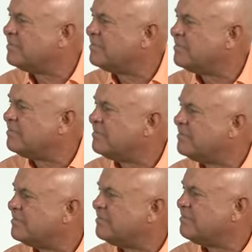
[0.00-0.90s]

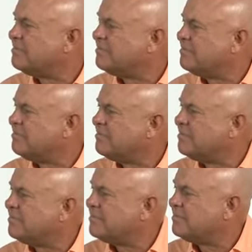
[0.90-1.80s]

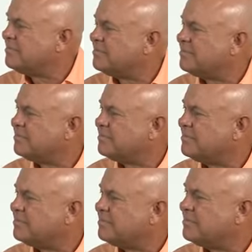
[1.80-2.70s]

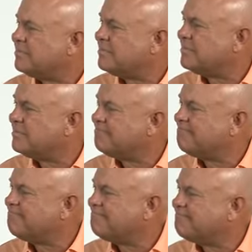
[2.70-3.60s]

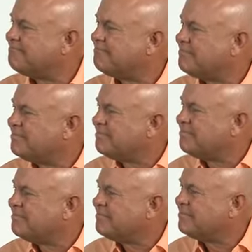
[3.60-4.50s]

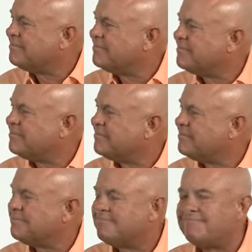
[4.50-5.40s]

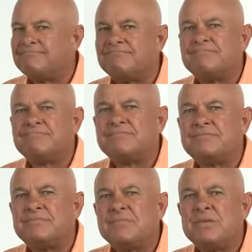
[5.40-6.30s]

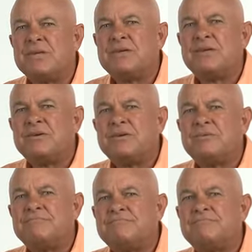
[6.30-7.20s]

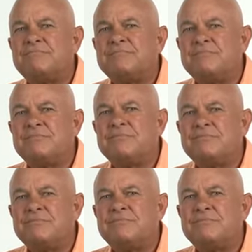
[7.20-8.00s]
No words are spoken by the person on screen.